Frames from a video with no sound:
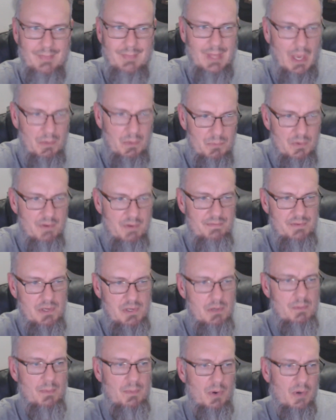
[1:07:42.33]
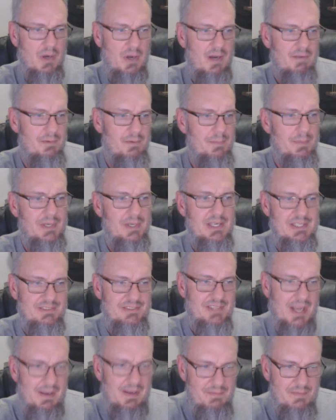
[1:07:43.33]
review more of them, because
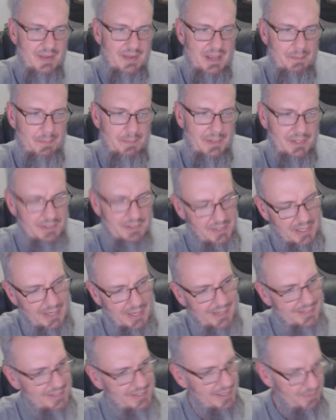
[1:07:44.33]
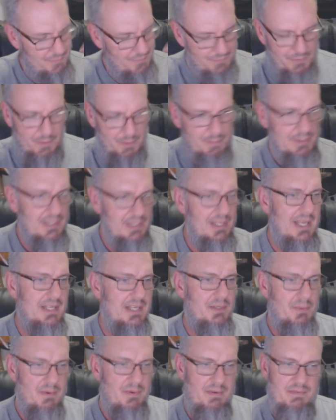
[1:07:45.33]
I'll vape it and then formulate a
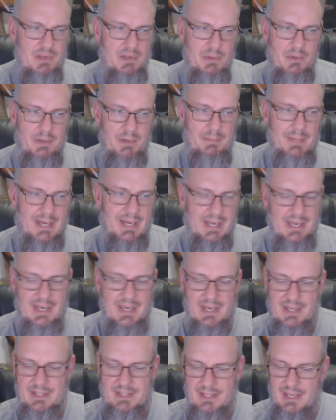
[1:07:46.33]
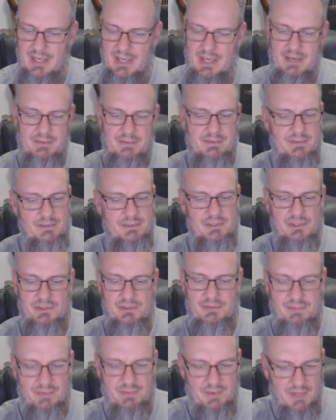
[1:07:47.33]
review in my head and
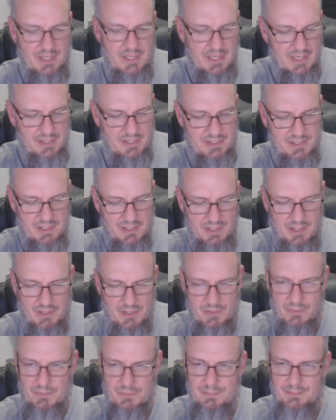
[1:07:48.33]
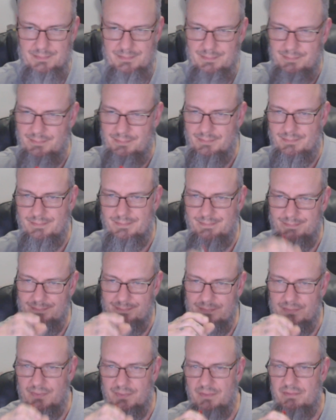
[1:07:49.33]
just forget to go
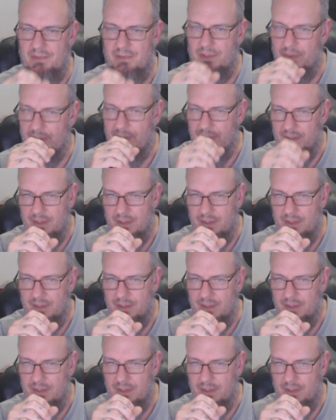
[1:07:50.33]
review it.